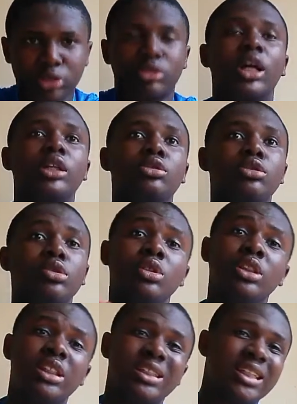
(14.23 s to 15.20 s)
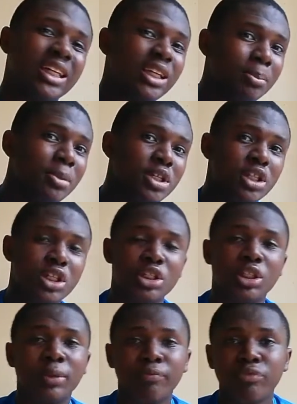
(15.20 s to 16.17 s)
trying to send a
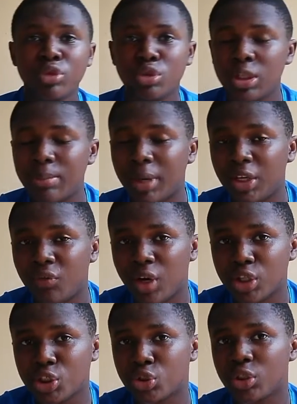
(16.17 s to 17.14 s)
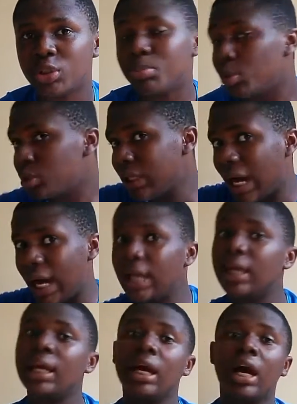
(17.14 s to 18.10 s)
message to the manufacturers, both
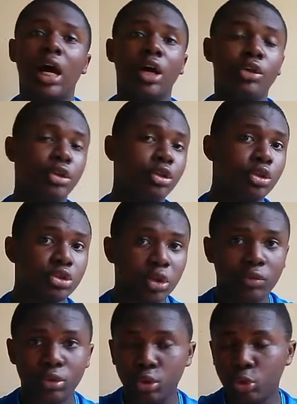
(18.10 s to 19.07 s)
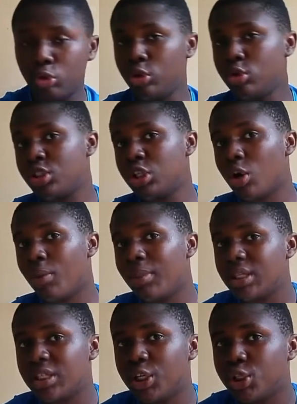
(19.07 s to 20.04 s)
I and those of you who will use the
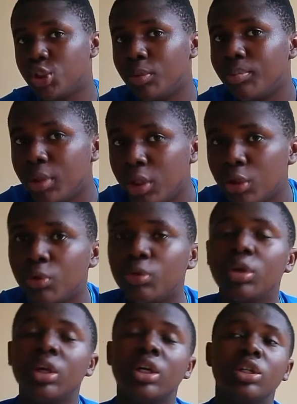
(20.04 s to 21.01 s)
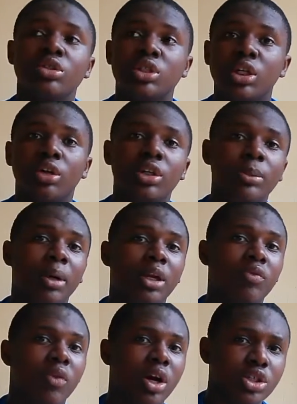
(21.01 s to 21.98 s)
comment section below, to tell the
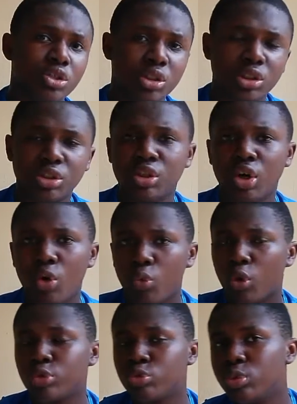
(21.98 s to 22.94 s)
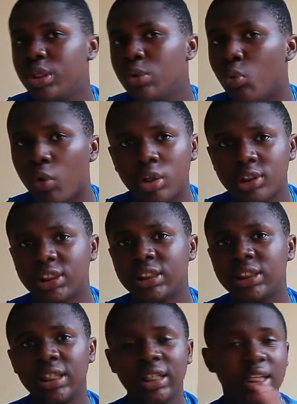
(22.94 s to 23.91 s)
manufacturers what we
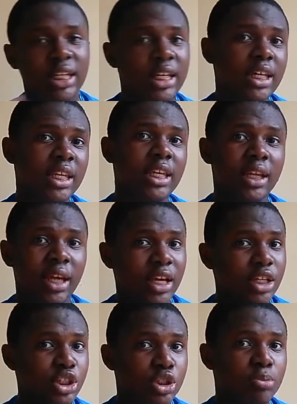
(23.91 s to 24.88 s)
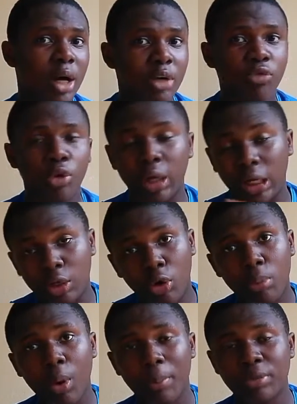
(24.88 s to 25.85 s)
want in a smartphone, an
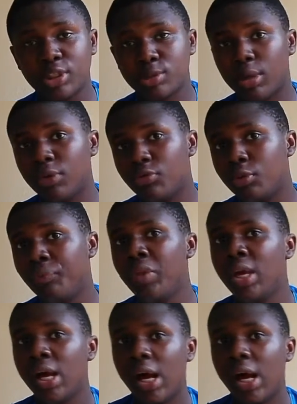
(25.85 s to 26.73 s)
upcoming smartphone.